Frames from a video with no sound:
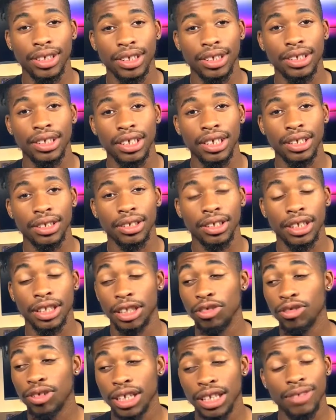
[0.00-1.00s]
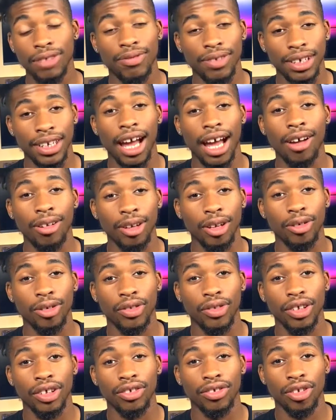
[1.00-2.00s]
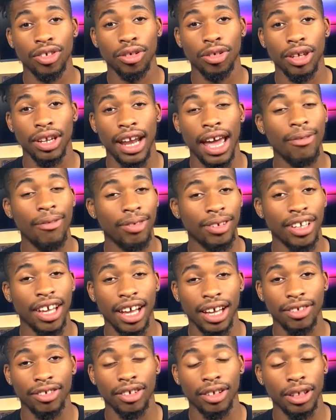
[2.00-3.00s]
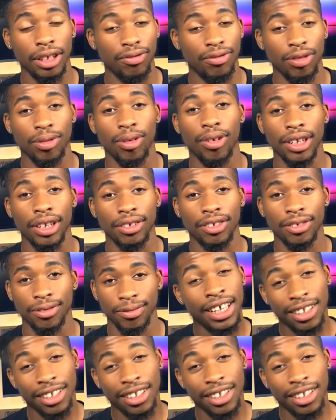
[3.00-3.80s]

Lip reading: neat. And you can even download this so you can advertise it if you wanted to.